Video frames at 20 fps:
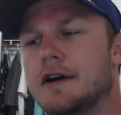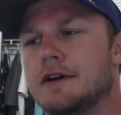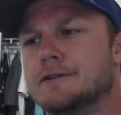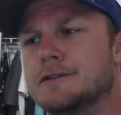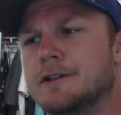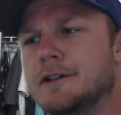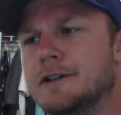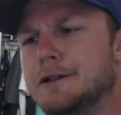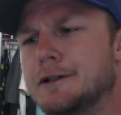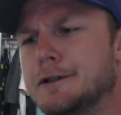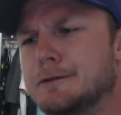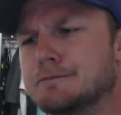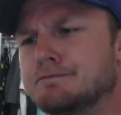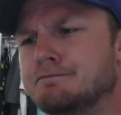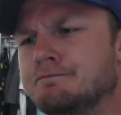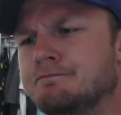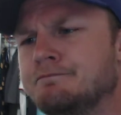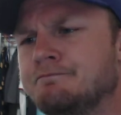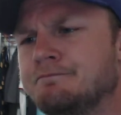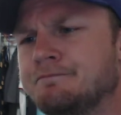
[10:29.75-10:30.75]
Um,
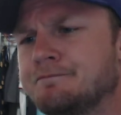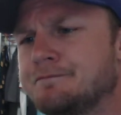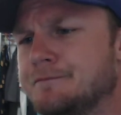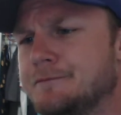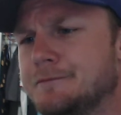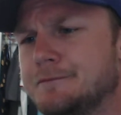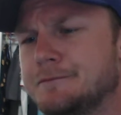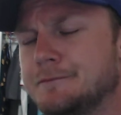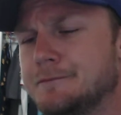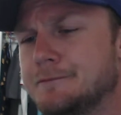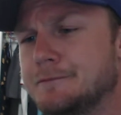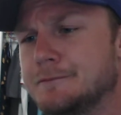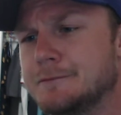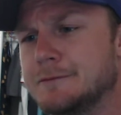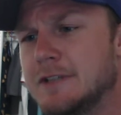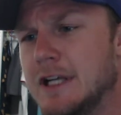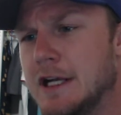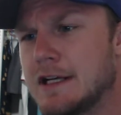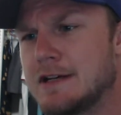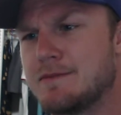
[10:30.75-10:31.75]

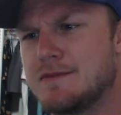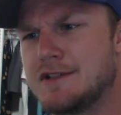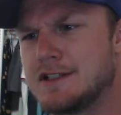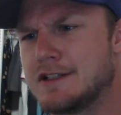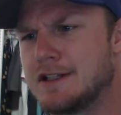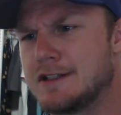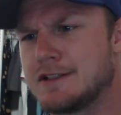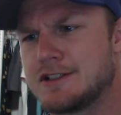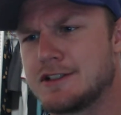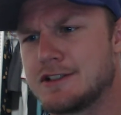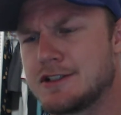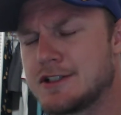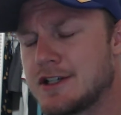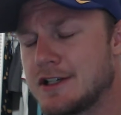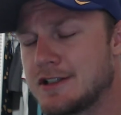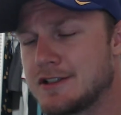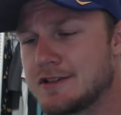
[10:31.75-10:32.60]
yeah, I mean it's